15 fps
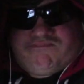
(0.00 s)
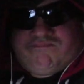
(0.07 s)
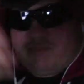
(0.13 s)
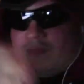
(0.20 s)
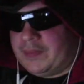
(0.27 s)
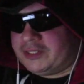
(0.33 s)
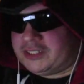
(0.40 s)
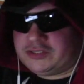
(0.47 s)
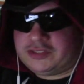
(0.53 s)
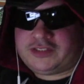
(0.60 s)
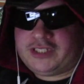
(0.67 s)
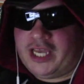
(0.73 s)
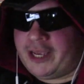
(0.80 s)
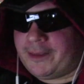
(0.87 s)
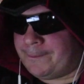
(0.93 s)
Not much else to
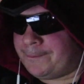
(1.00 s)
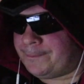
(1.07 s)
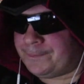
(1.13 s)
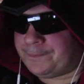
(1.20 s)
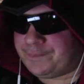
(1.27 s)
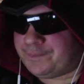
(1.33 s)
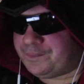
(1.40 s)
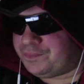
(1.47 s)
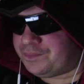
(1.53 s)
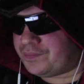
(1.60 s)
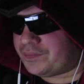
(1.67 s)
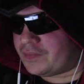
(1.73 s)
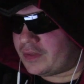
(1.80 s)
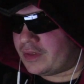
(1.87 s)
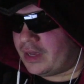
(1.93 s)
say.
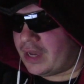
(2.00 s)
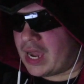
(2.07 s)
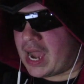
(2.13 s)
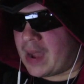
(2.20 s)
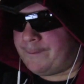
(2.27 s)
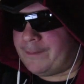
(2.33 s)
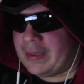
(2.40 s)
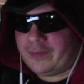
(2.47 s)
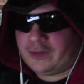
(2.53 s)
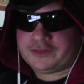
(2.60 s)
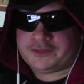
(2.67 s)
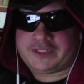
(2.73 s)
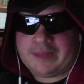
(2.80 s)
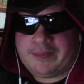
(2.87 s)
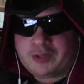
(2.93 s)

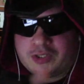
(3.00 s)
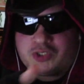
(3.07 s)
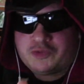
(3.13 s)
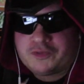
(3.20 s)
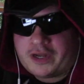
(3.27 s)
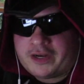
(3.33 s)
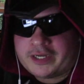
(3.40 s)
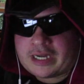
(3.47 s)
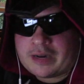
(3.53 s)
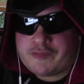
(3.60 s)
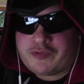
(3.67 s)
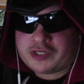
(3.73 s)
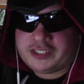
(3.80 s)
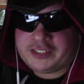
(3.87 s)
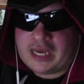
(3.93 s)
People, tell me what you thought in the
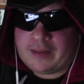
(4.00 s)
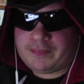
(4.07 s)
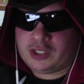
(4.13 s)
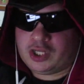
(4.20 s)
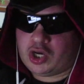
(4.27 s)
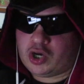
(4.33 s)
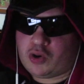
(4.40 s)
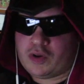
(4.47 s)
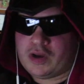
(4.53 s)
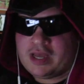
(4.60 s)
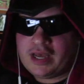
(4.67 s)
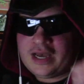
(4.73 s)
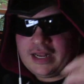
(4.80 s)
comment section down below.